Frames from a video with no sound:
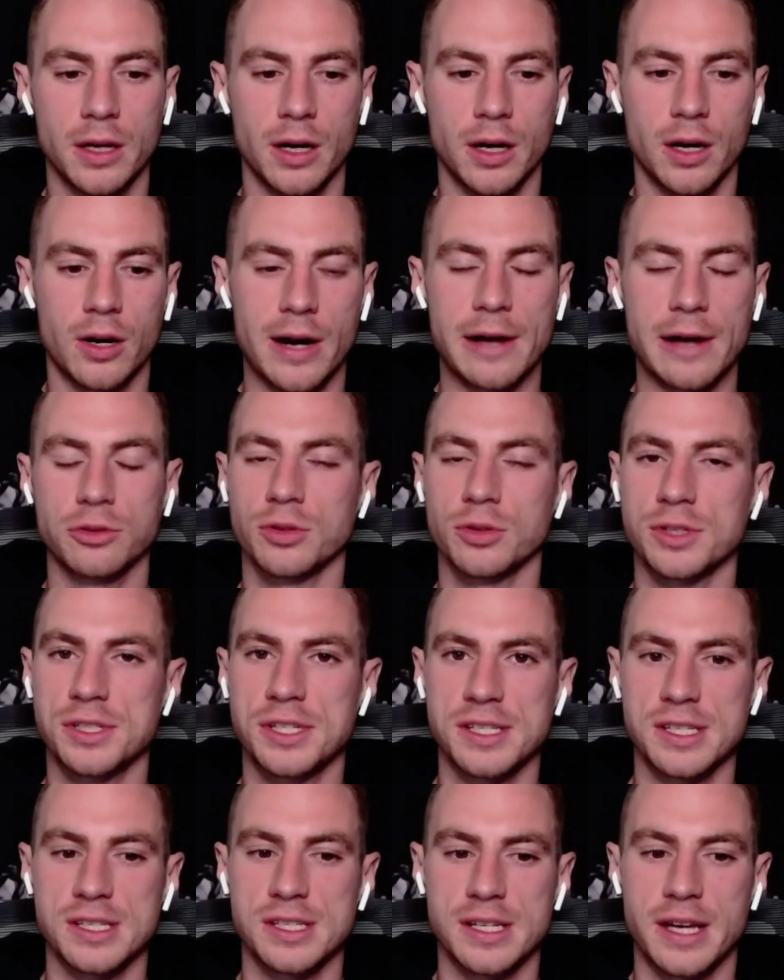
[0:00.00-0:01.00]
Our outdoor
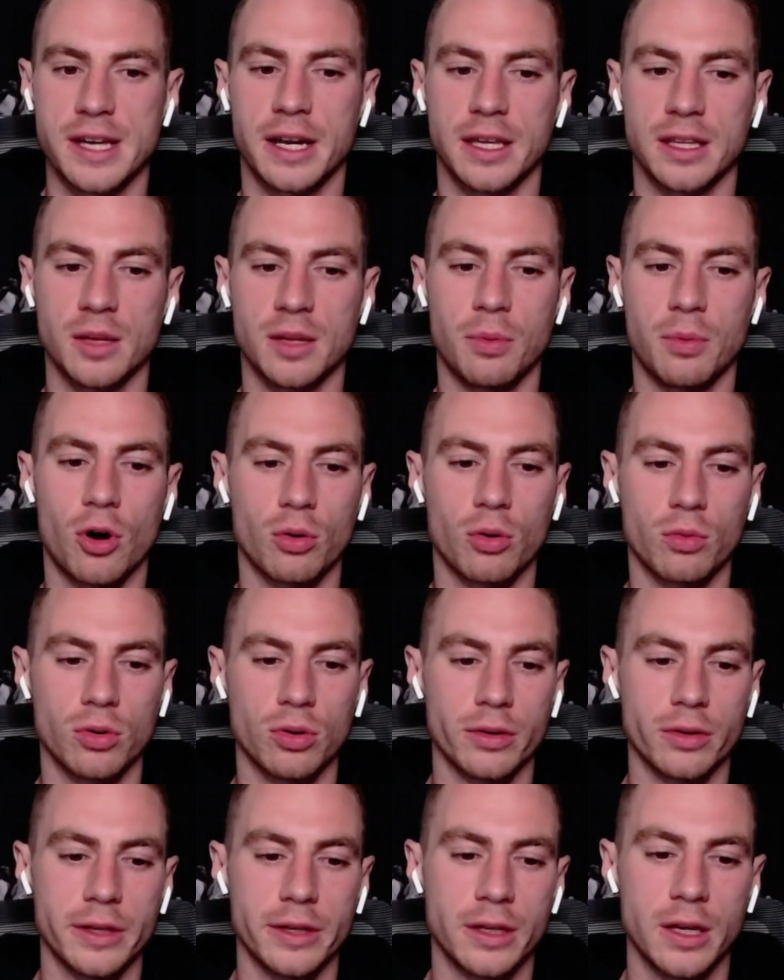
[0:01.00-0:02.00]
season's kind of getting the ball
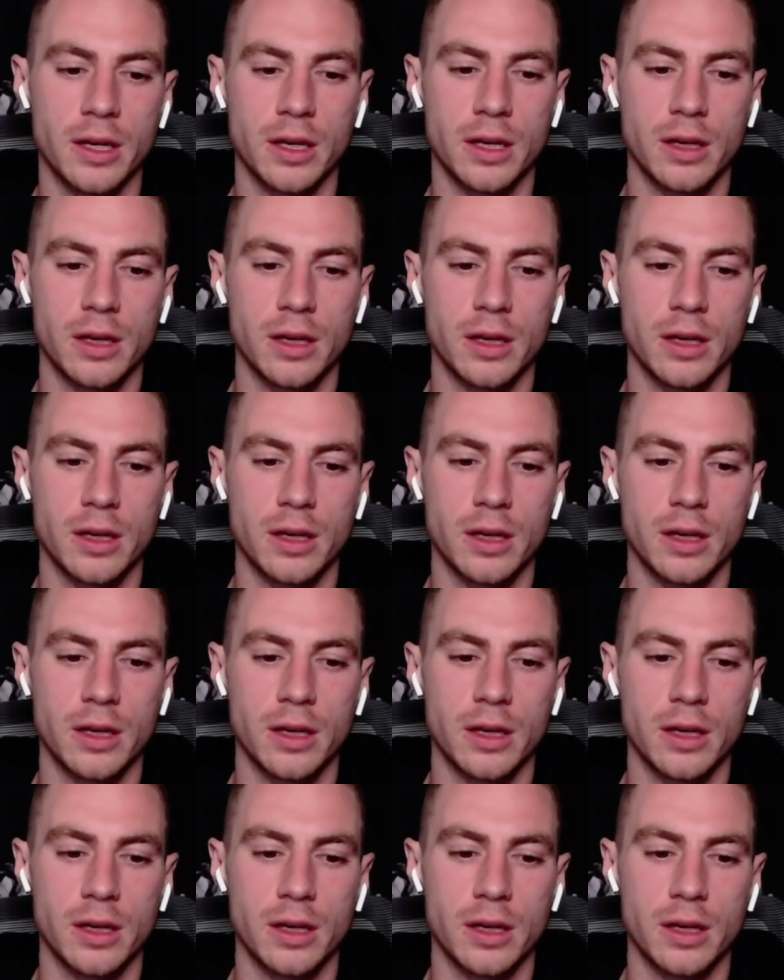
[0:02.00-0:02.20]
rolling.